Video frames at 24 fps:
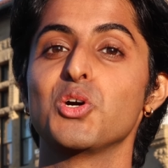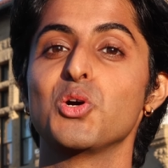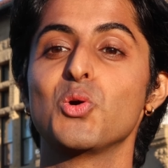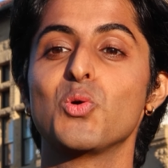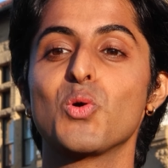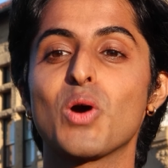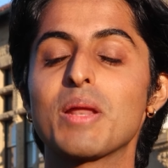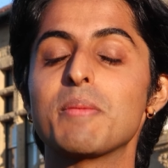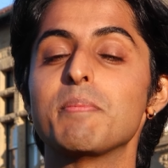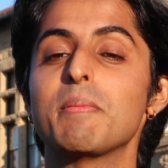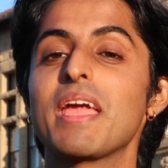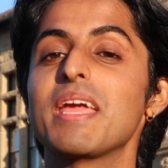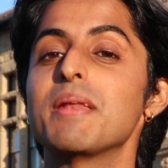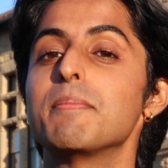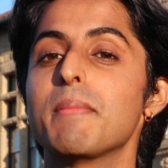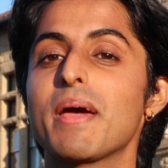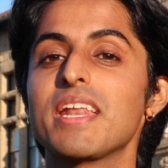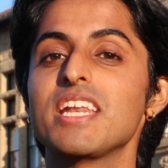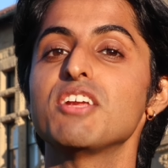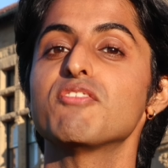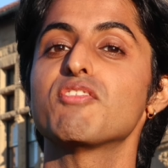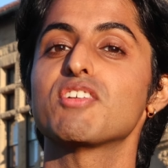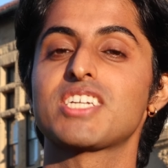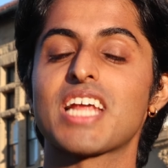who had made
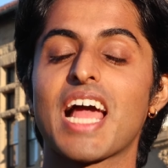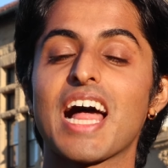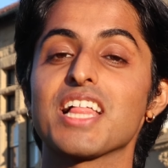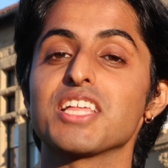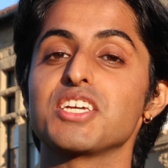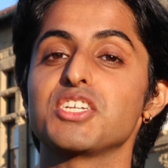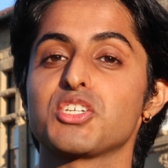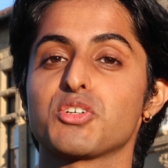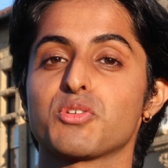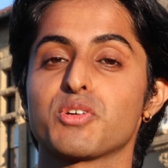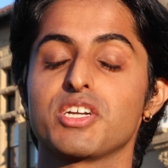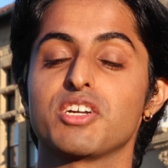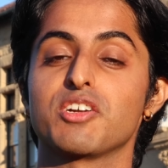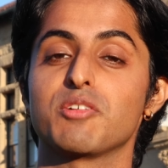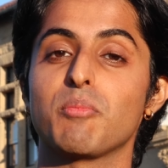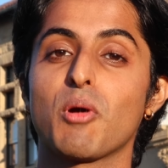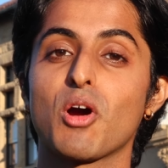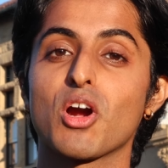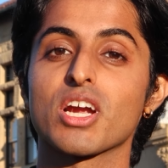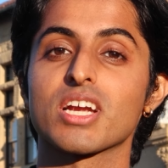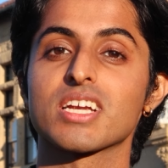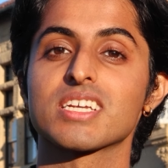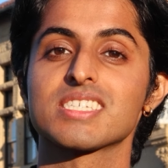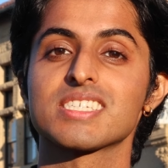many retaliatory
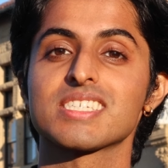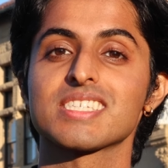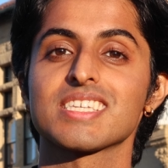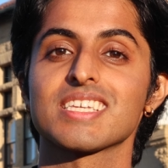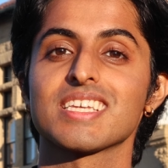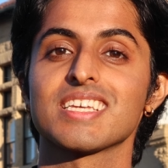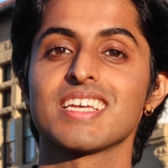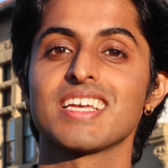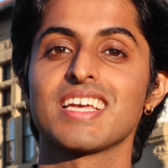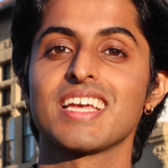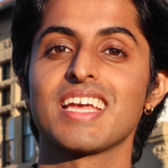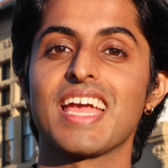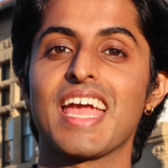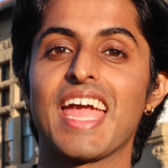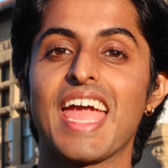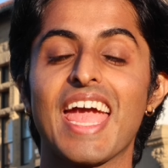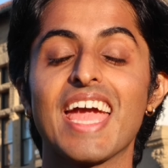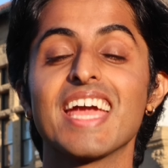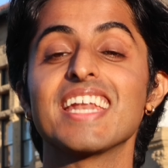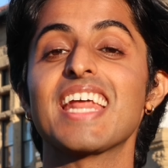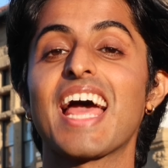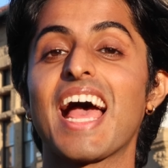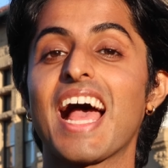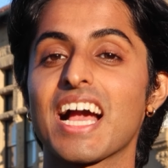remarks
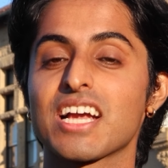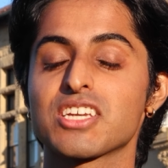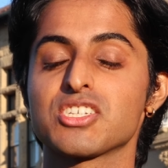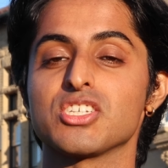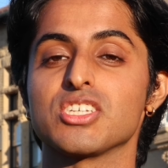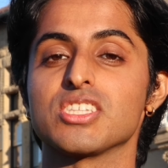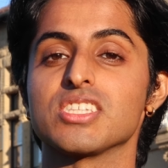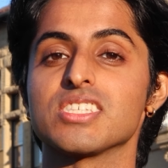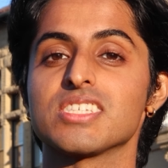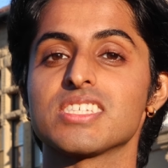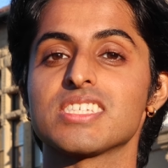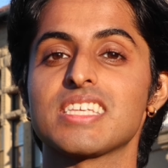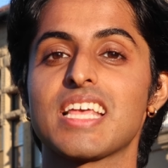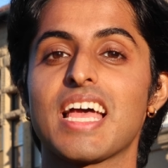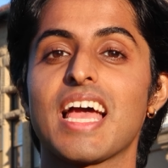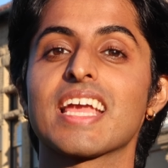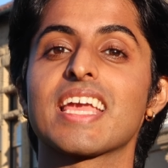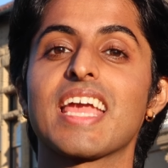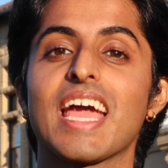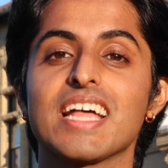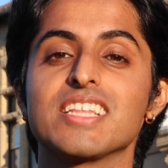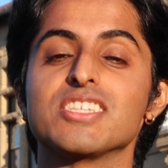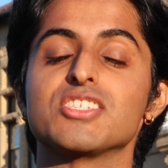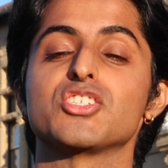and actions
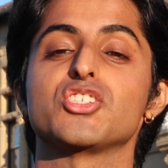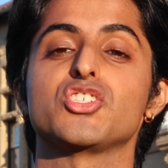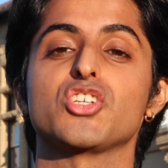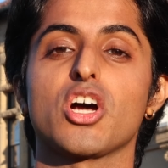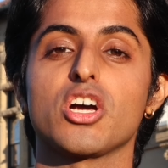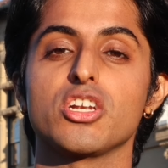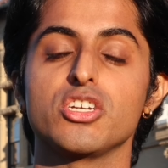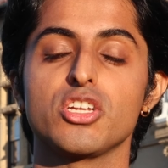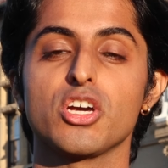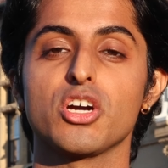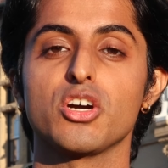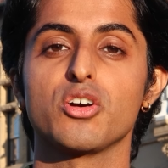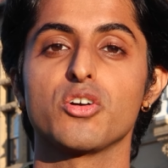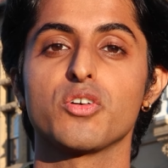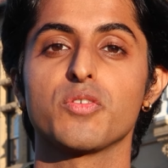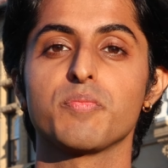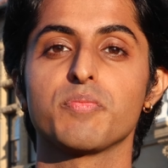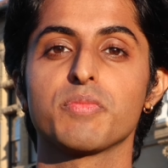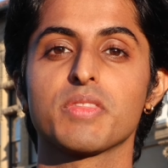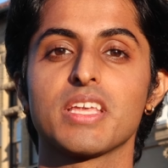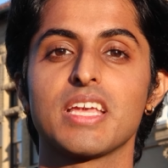against John Doe.